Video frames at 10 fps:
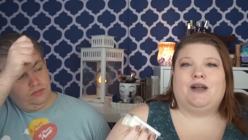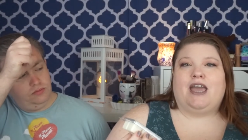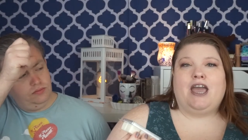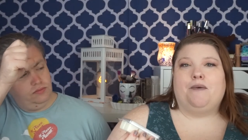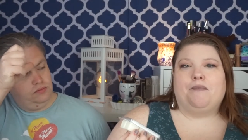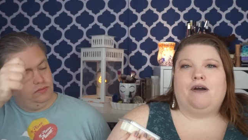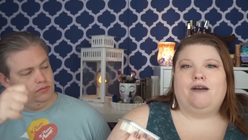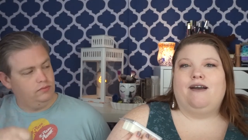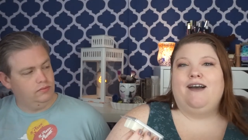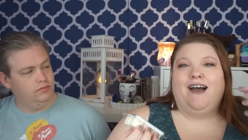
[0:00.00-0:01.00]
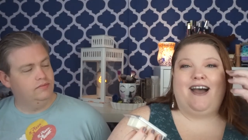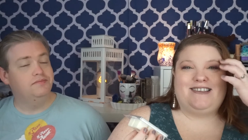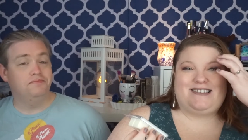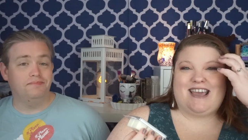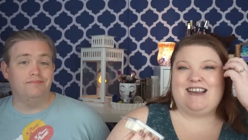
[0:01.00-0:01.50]
Speaker 1: him
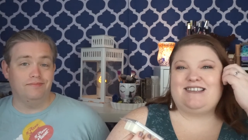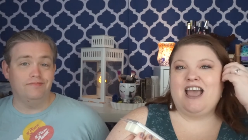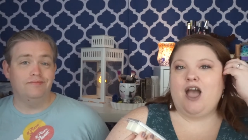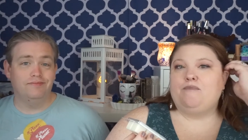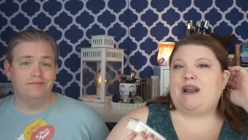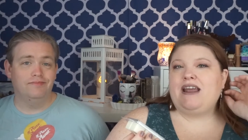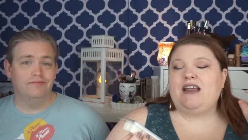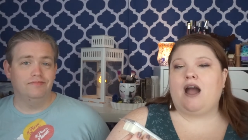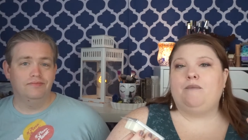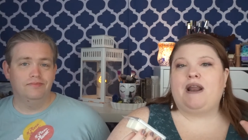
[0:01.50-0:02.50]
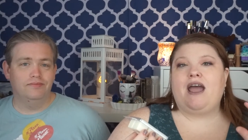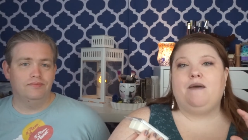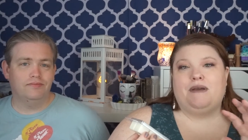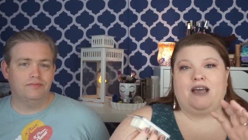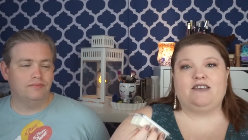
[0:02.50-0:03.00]
scent, mm-hmm. but I, but I,
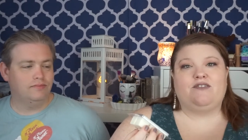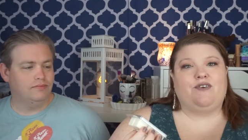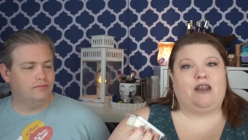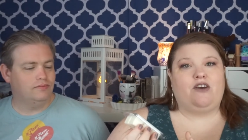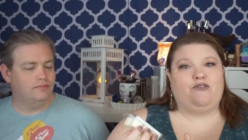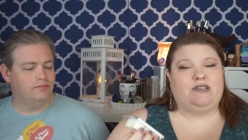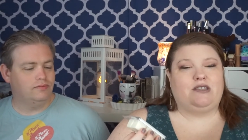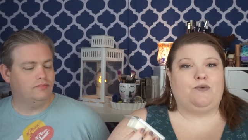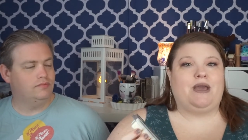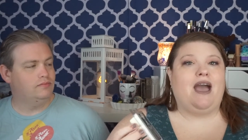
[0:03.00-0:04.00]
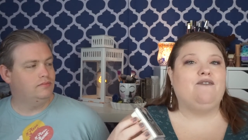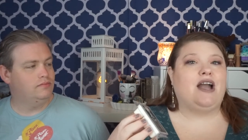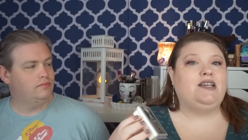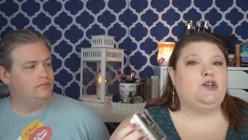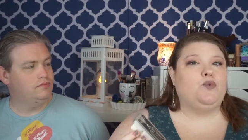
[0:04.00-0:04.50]
because of another scent that we have,
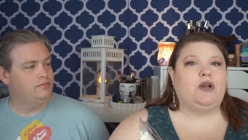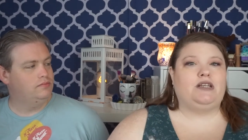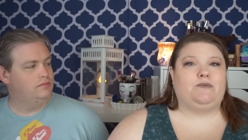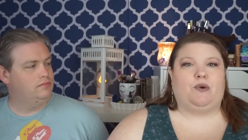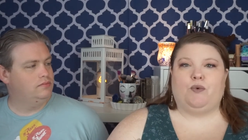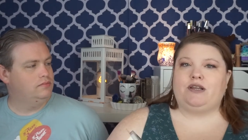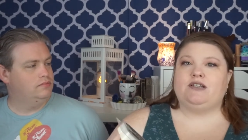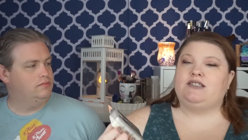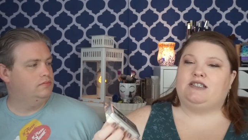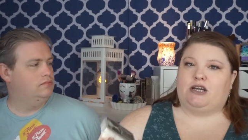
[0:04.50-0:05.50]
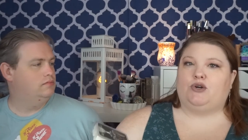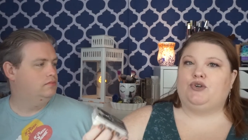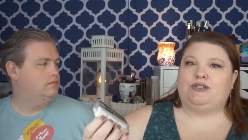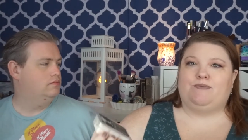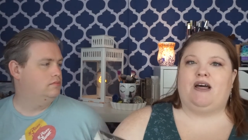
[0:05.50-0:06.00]
I didn't want it to be what does
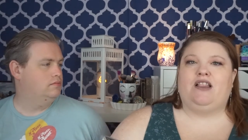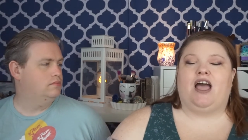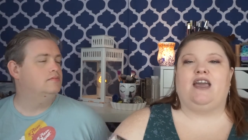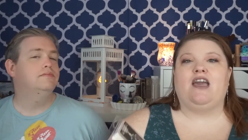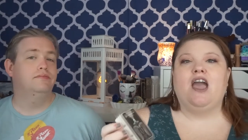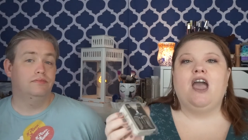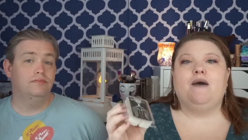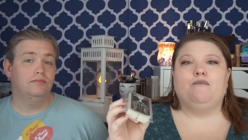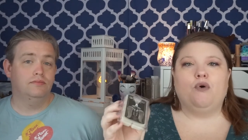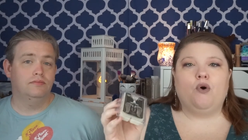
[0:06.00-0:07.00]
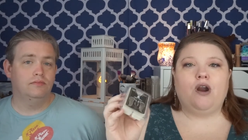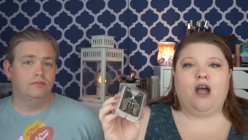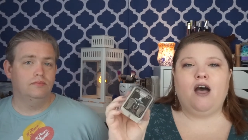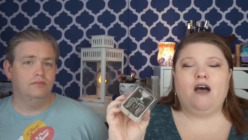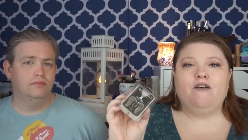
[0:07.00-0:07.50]
Daryl smell like. More
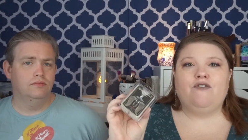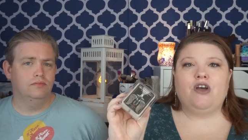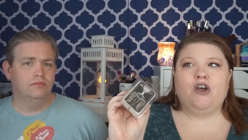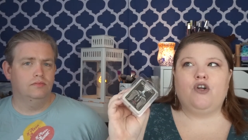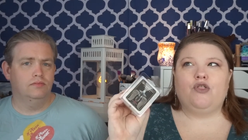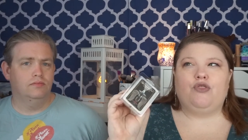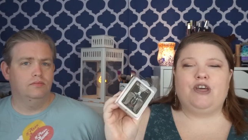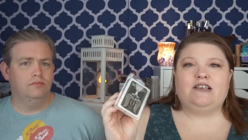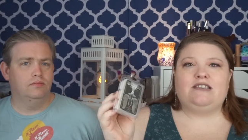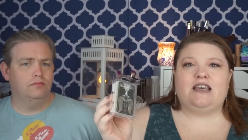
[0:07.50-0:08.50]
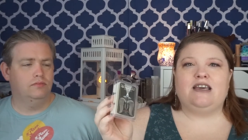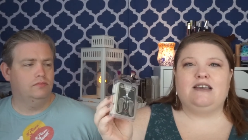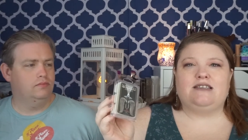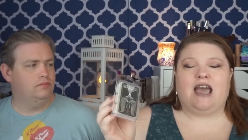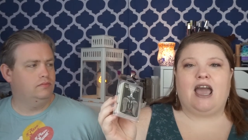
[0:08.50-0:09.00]
of this
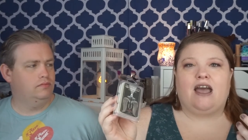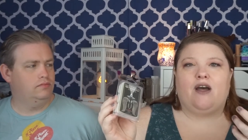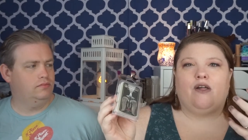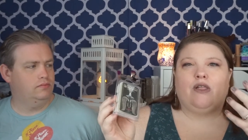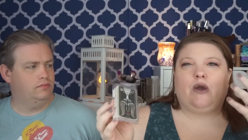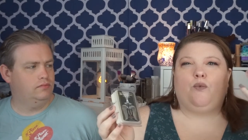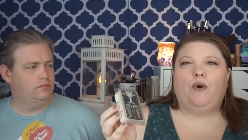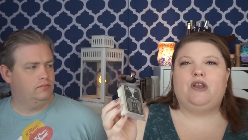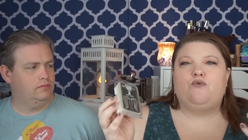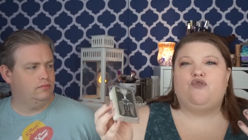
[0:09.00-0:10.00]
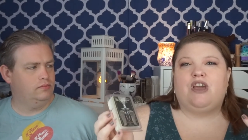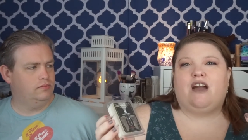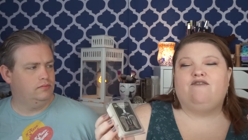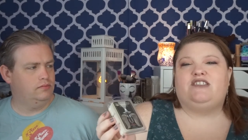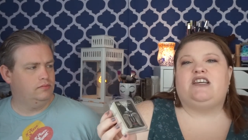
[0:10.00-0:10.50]
is. Like when you
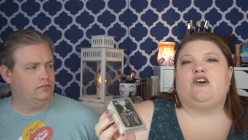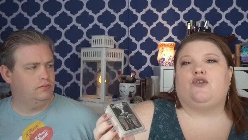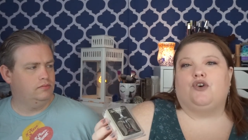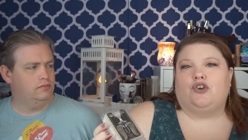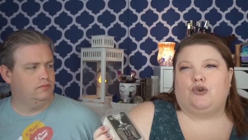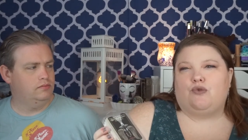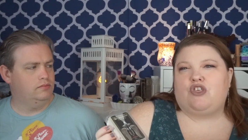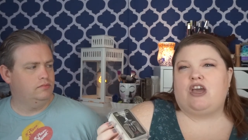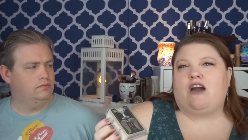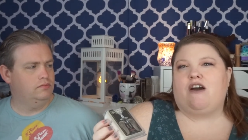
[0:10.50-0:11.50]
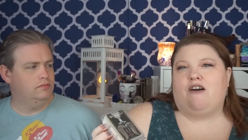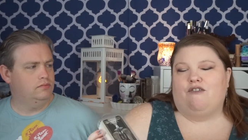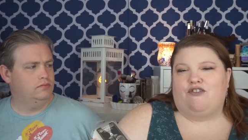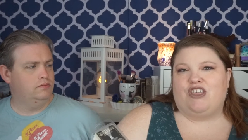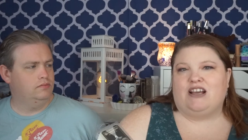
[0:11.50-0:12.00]
think of Daryl, you think
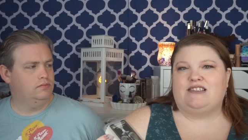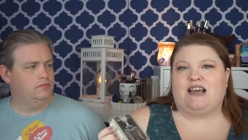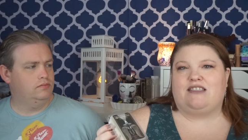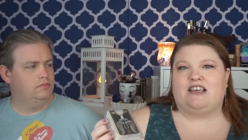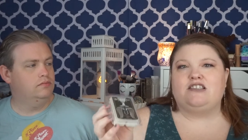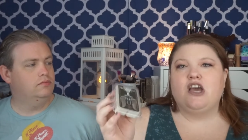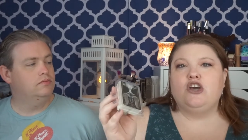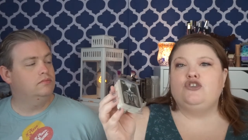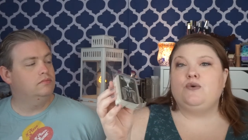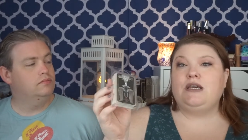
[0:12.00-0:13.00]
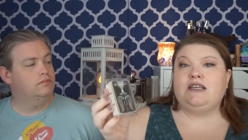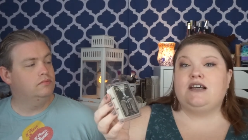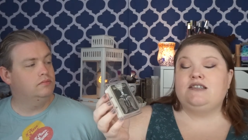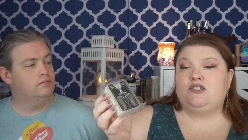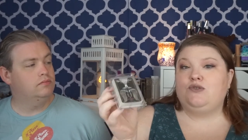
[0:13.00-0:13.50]
of things like this. So he
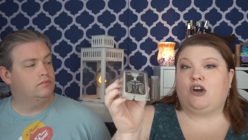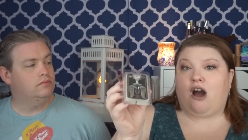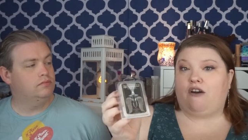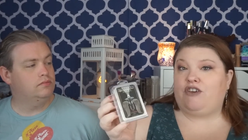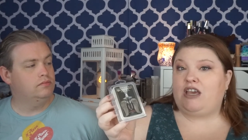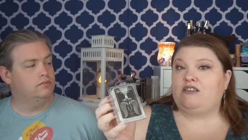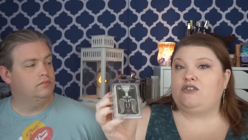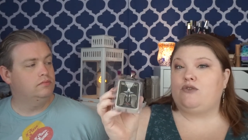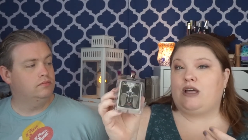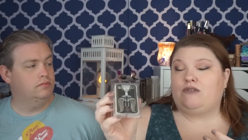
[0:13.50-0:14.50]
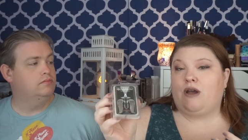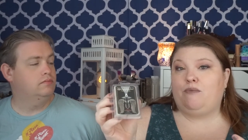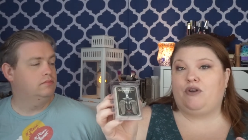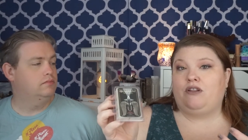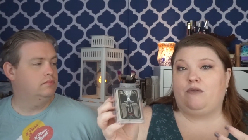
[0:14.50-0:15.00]
does do the coffee, so that's why I
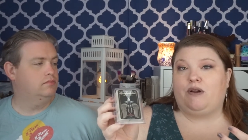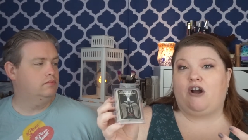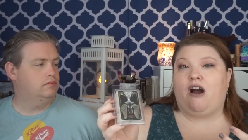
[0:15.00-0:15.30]
put a little bit of